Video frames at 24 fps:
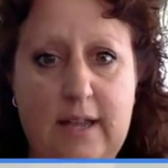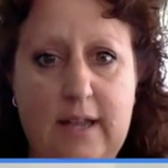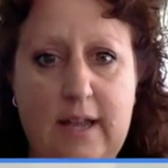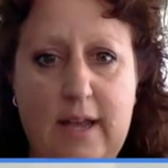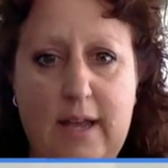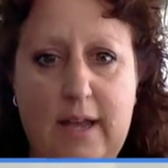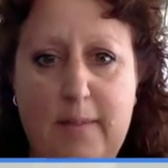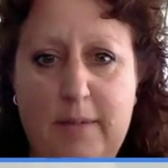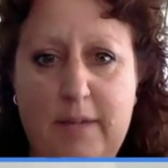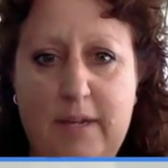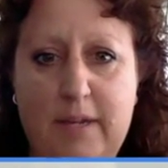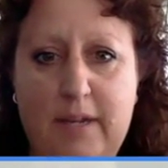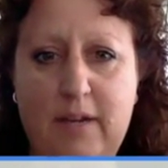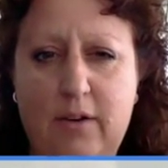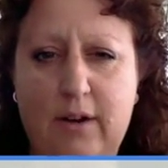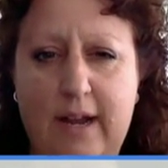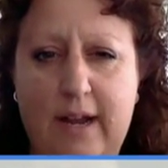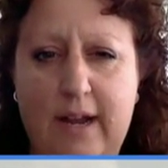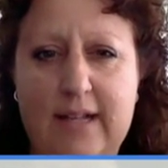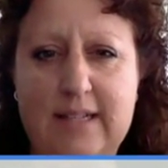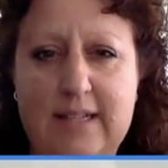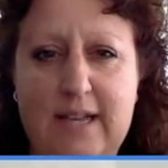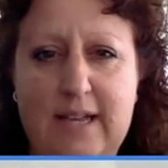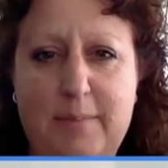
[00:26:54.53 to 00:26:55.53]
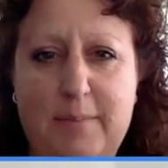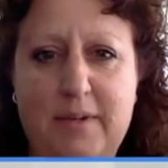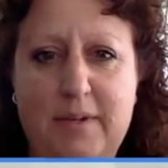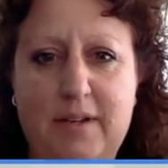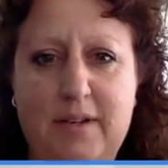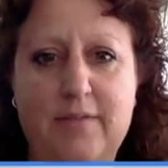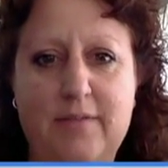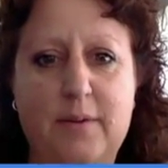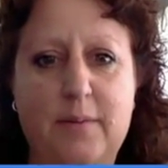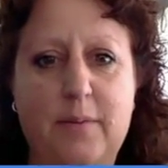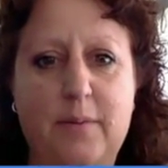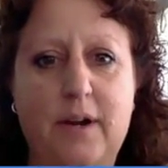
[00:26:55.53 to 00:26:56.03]
happening or has happened
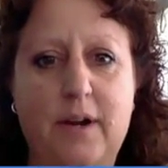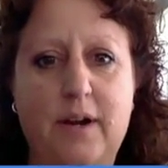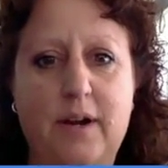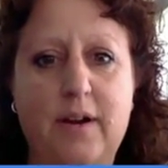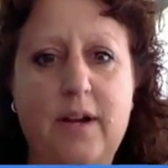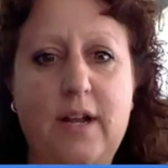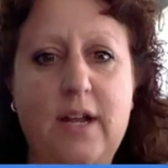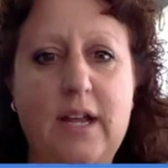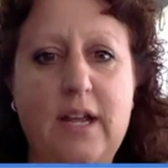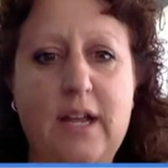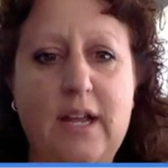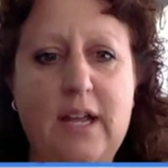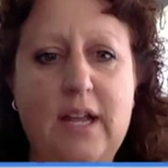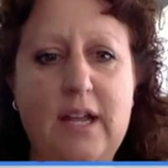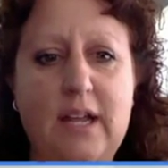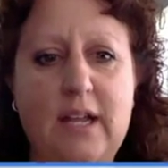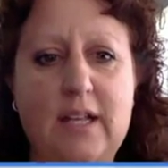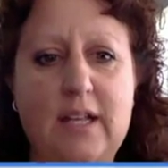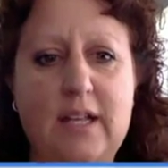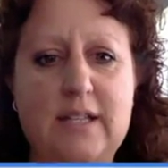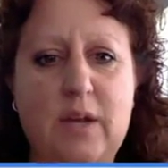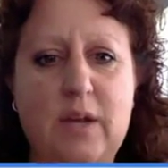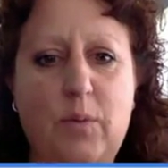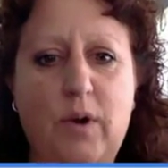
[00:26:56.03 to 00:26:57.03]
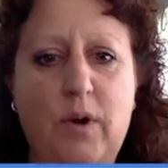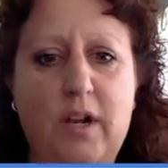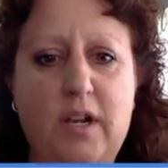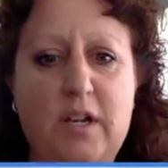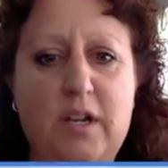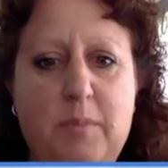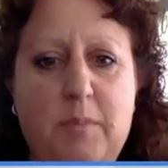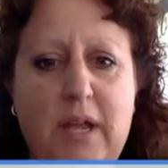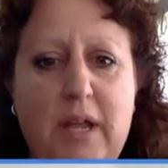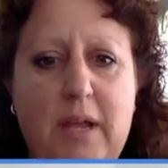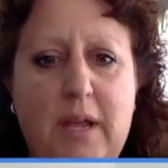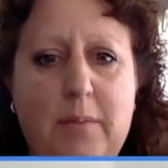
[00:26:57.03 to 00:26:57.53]
everywhere is they wanted
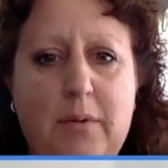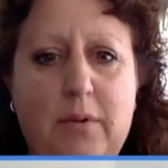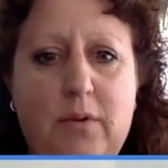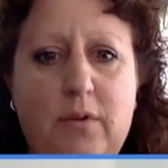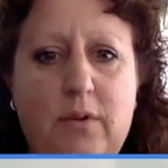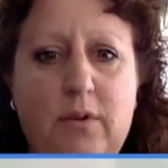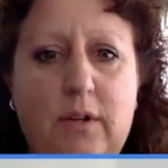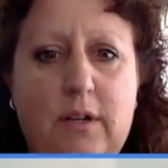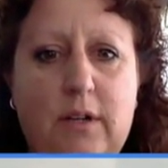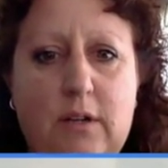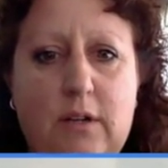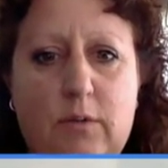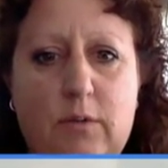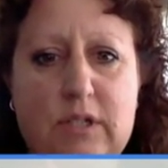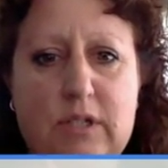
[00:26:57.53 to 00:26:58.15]
to be able,